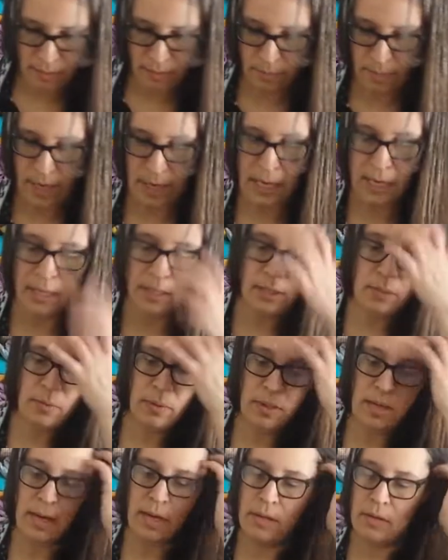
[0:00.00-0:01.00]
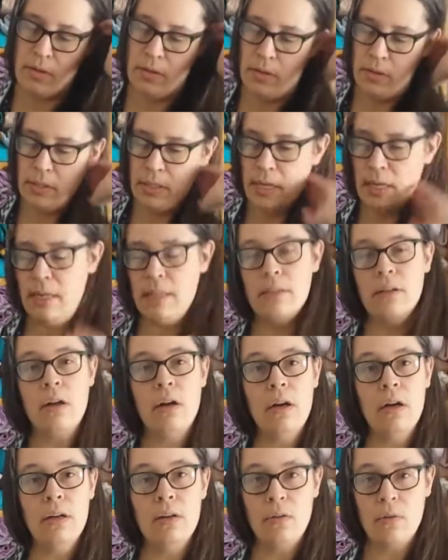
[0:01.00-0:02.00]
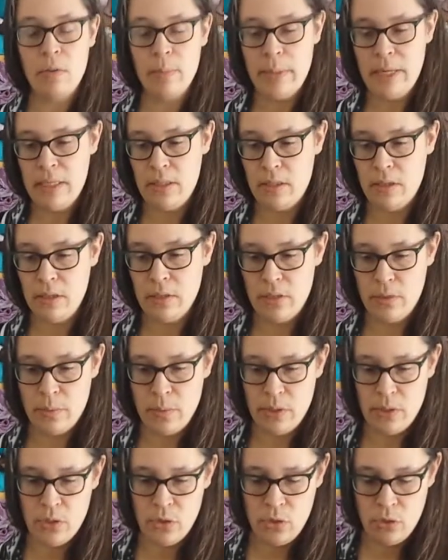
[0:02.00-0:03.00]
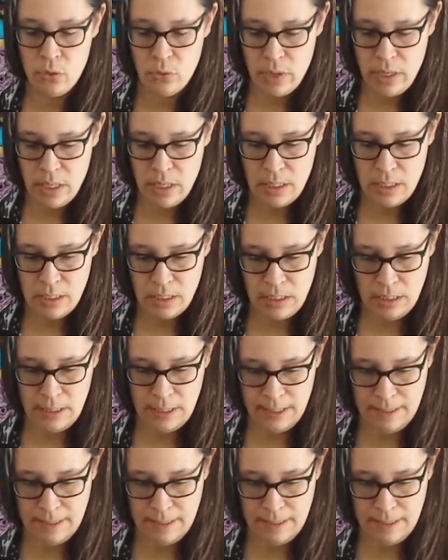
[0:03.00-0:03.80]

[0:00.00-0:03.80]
My kids will either use that as art or my dogs will destroy it.